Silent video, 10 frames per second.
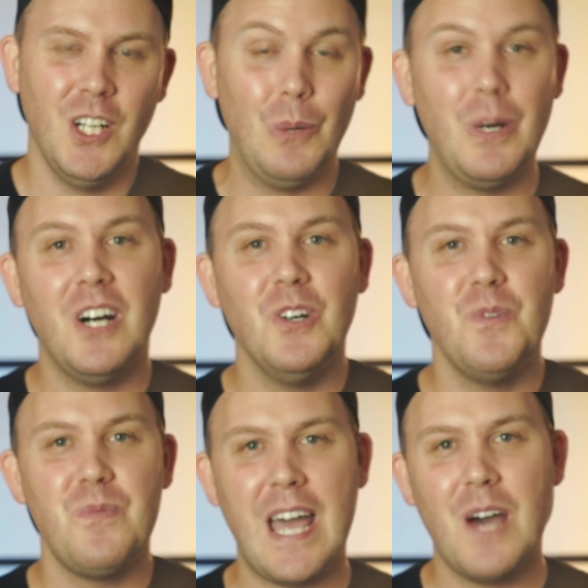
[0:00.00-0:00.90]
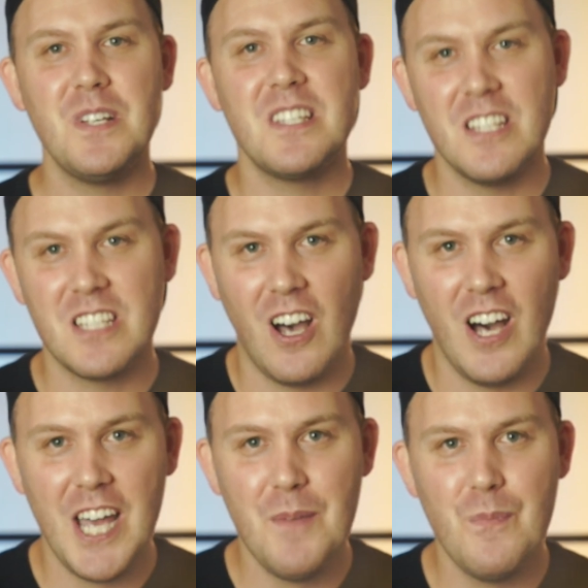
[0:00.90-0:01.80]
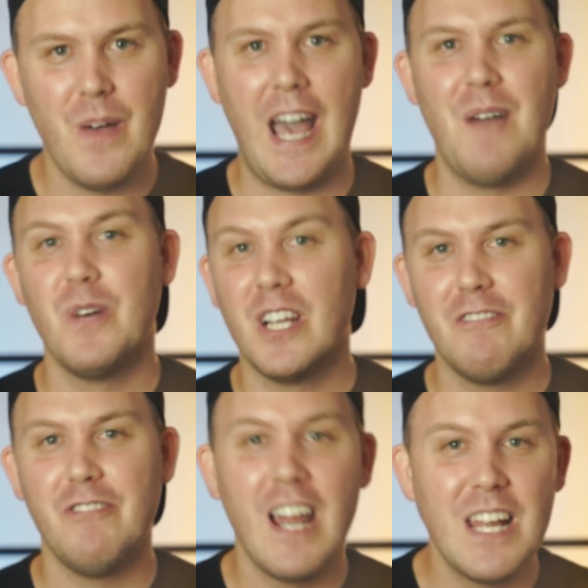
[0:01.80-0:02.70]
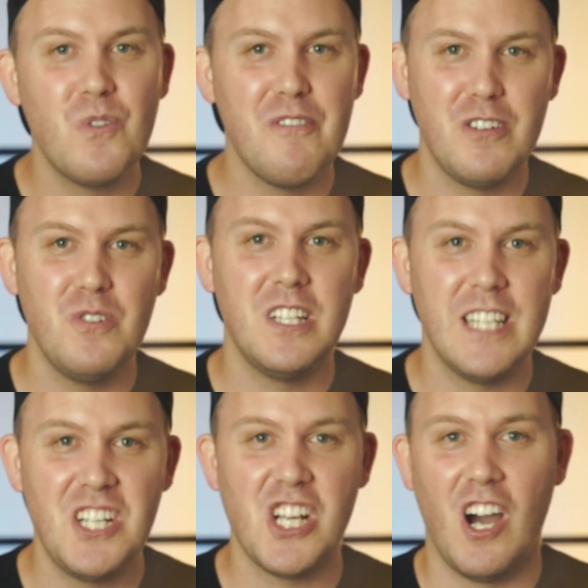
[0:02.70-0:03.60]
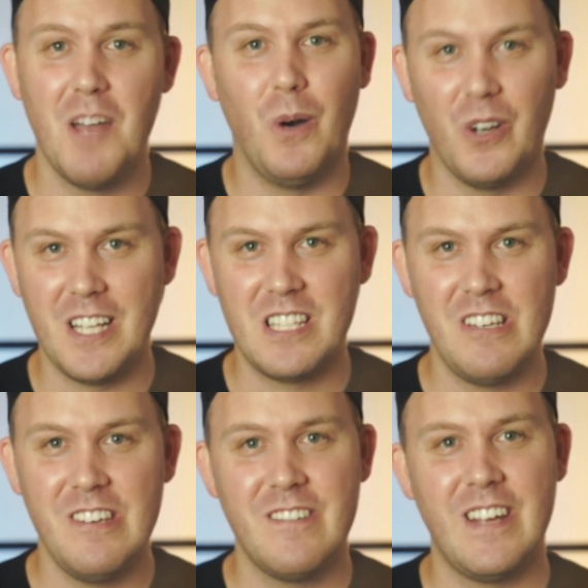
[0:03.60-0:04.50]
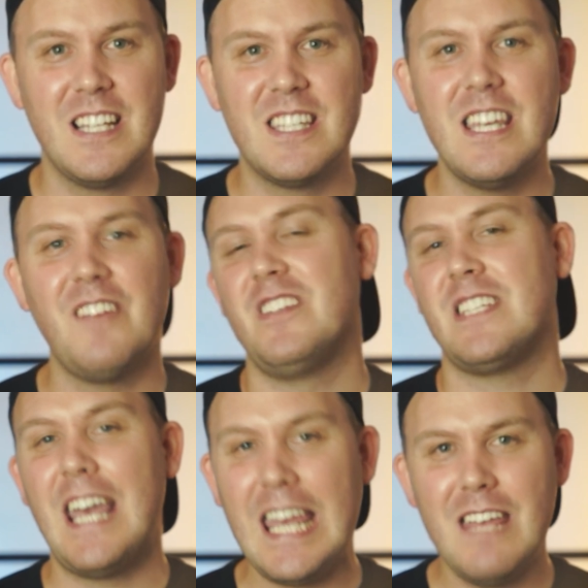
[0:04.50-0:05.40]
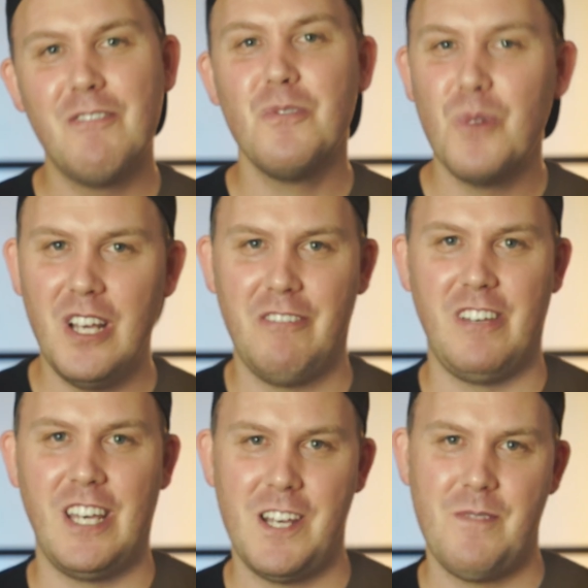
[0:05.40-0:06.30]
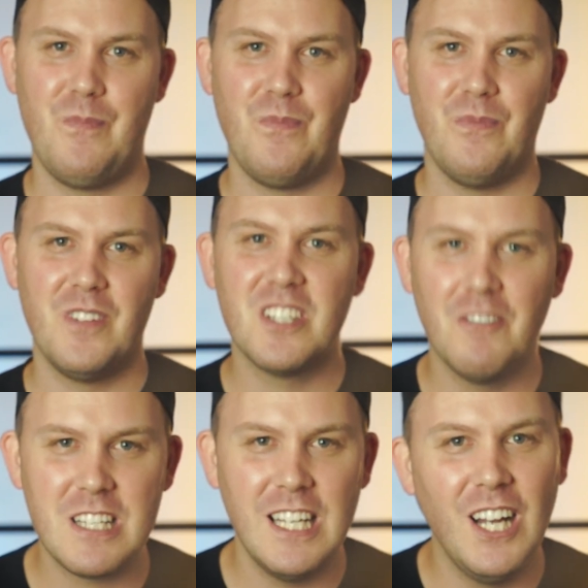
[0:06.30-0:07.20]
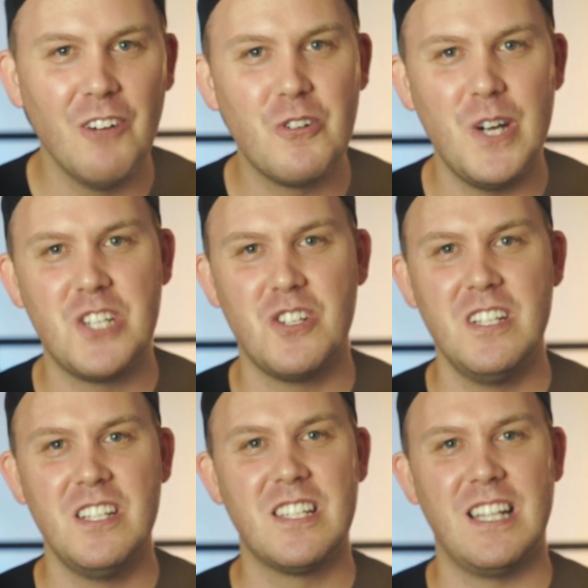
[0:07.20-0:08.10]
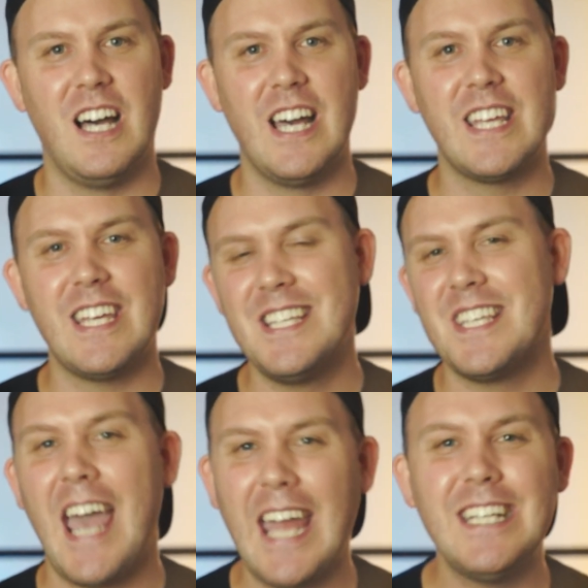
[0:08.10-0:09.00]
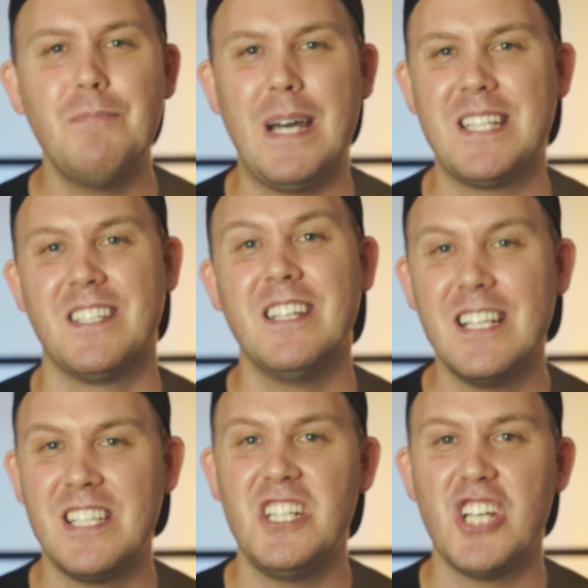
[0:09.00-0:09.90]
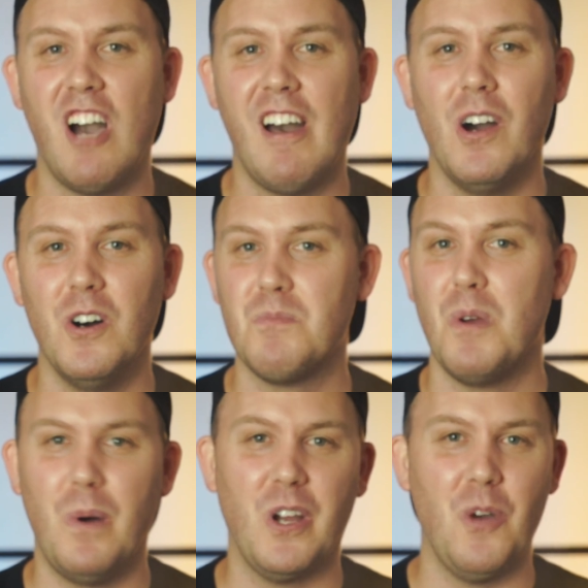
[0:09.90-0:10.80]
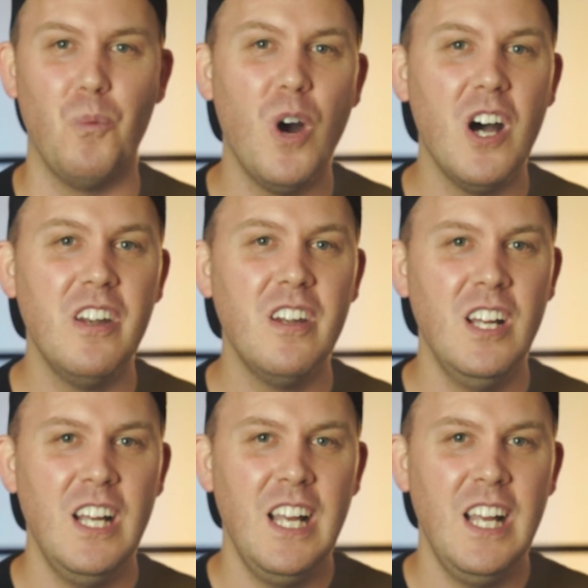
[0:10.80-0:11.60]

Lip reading: Well, now is the time, and we're going to finally review the DJI Pocket 2 and see if it's even worth it. There's obviously a lot of questions like, is it any better than the DJI OSMO Pocket 1?